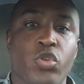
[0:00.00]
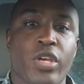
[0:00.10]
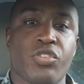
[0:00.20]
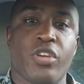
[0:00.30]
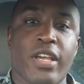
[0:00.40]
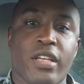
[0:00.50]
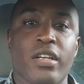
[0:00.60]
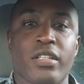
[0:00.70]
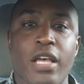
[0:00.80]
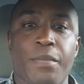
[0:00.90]
So yesterday I
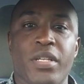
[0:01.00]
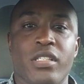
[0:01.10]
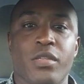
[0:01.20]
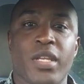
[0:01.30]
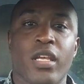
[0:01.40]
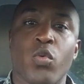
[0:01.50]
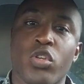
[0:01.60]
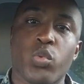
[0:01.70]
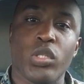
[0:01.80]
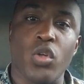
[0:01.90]
conducted that business
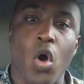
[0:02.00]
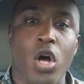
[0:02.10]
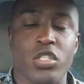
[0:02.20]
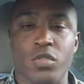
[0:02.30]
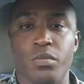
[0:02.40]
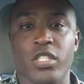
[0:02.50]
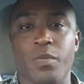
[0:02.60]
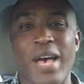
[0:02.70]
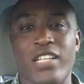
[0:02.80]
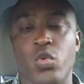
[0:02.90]
meeting, which was awesome, but
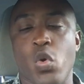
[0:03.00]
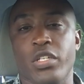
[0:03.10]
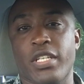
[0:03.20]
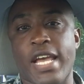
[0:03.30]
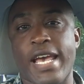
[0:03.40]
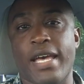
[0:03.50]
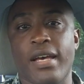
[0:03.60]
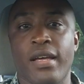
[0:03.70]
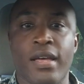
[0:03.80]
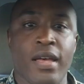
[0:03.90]
it's back to work
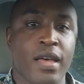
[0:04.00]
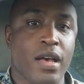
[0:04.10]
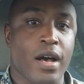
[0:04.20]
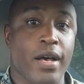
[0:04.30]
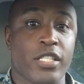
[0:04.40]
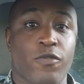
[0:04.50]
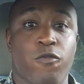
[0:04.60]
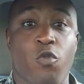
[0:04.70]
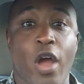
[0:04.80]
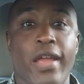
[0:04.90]
today. It's
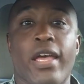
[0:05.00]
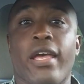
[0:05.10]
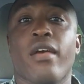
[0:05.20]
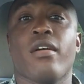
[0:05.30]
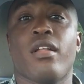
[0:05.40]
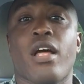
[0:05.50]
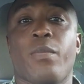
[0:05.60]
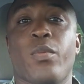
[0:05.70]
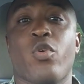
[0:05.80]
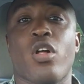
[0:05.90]
Friday. A
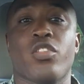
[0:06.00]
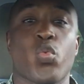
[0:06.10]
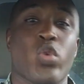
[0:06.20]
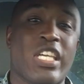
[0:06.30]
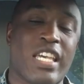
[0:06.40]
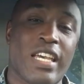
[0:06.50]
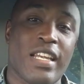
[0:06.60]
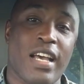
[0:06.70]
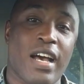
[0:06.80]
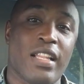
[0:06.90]
lot of people call it the
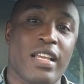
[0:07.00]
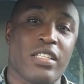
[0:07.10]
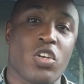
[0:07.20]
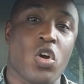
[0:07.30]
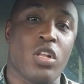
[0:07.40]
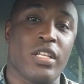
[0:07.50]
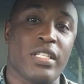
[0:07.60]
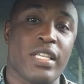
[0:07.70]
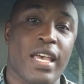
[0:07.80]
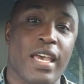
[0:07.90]
weekend. I like to call
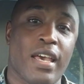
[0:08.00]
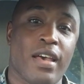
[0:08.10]
it